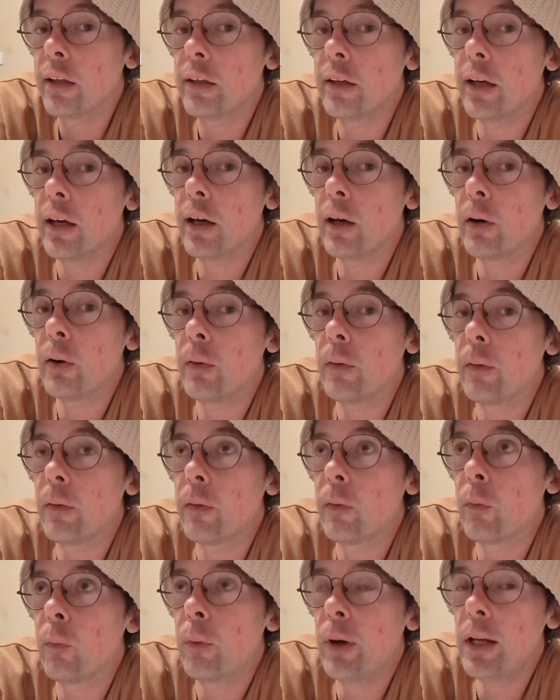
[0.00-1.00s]
Now,
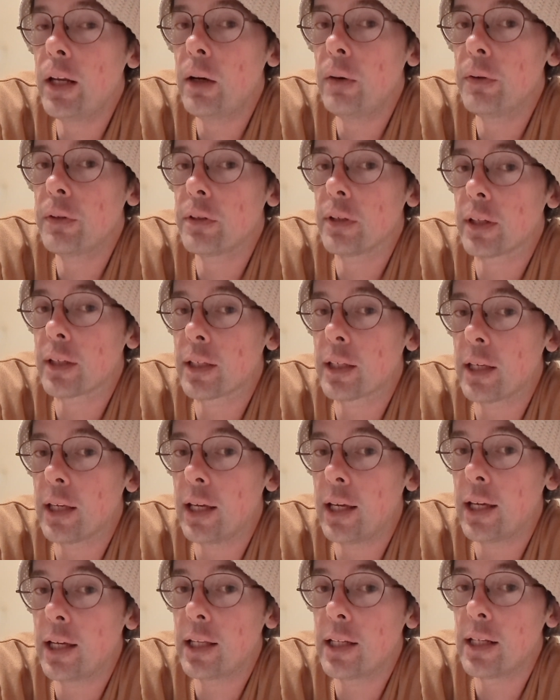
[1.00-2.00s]
when I was a
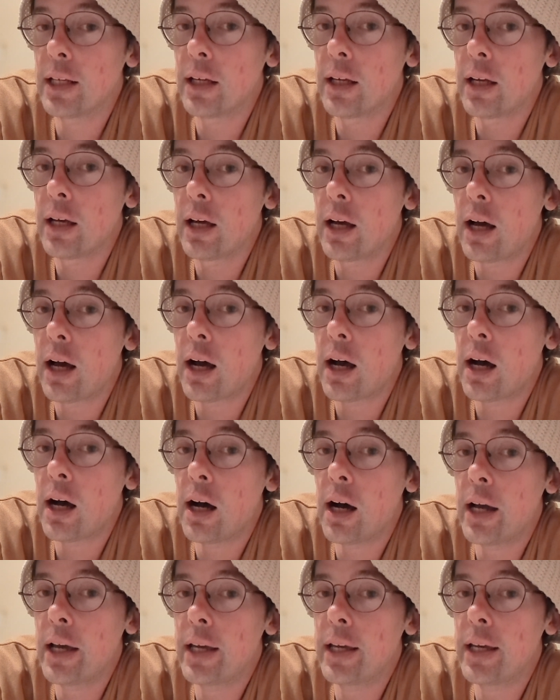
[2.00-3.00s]
kid,
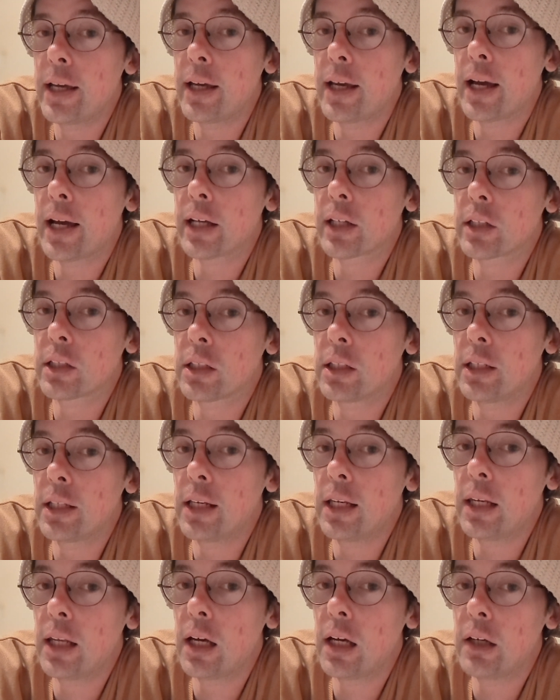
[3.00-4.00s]
I
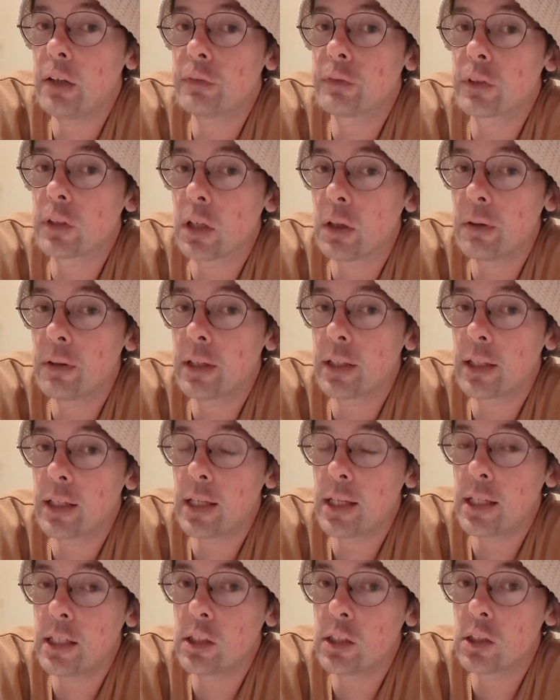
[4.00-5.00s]
actually loved
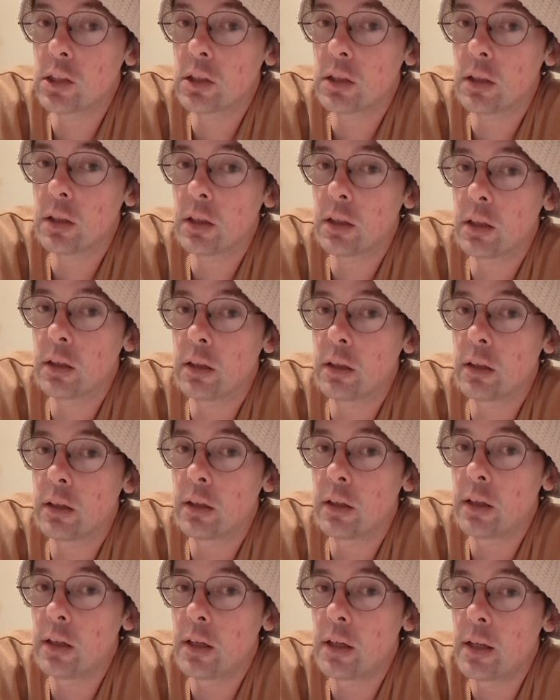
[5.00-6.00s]
going into
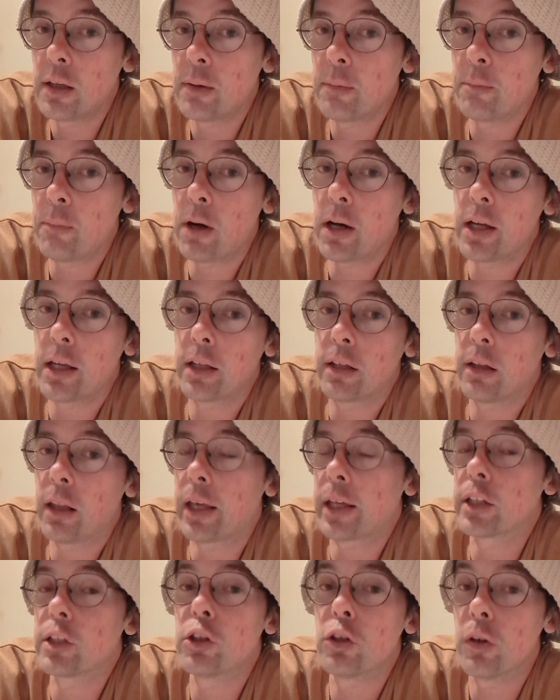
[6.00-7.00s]
my
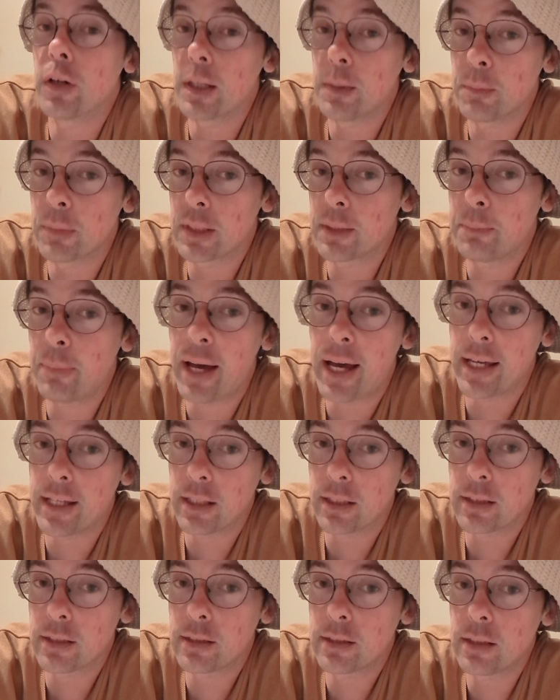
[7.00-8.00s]
like dream
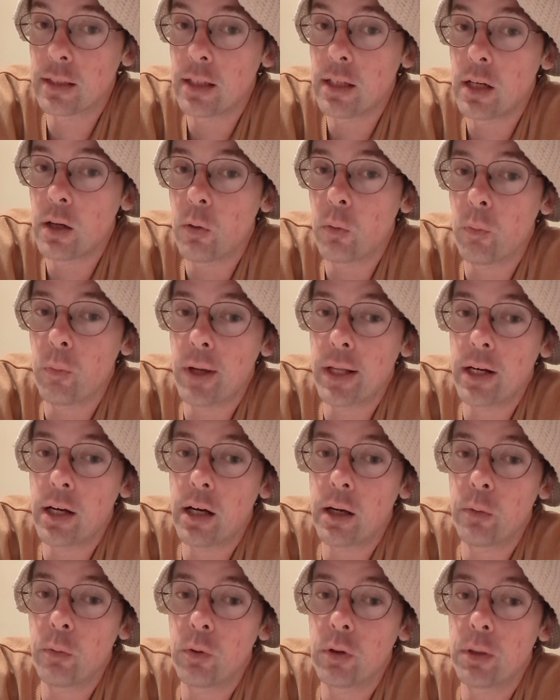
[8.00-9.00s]
space when
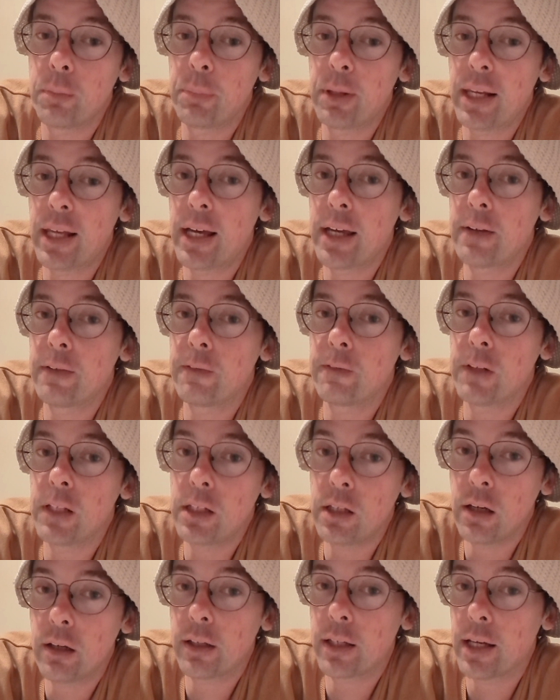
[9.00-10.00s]
I would play
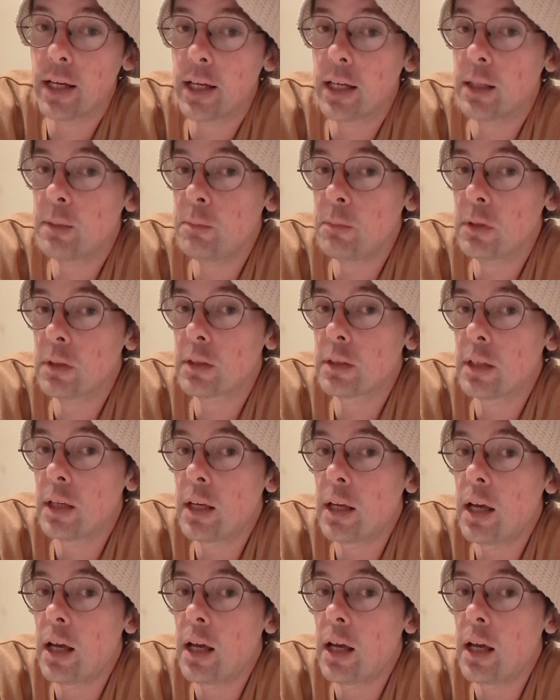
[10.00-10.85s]
video games.